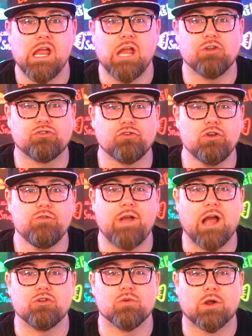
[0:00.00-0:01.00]
Ensure you've
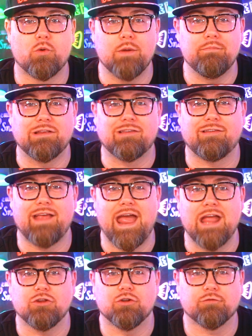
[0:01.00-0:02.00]
got your equipment
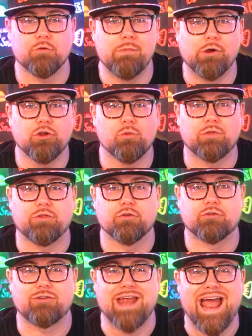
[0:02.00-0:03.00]
set, you're familiar with your
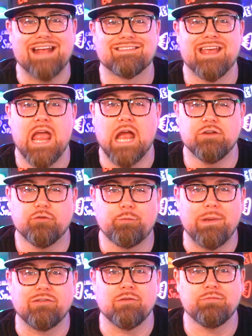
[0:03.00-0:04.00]
stats, and you've
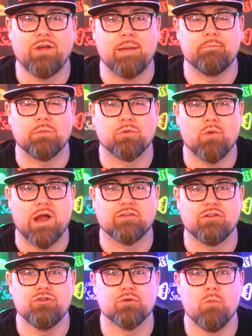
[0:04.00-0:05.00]
spent some time
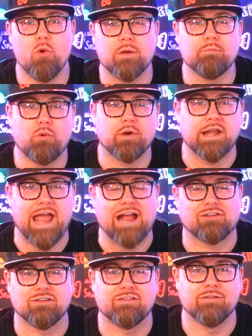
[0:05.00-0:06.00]
memorizing your more important
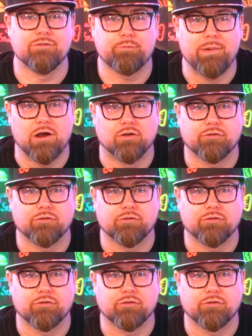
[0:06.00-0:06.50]
actions and spells.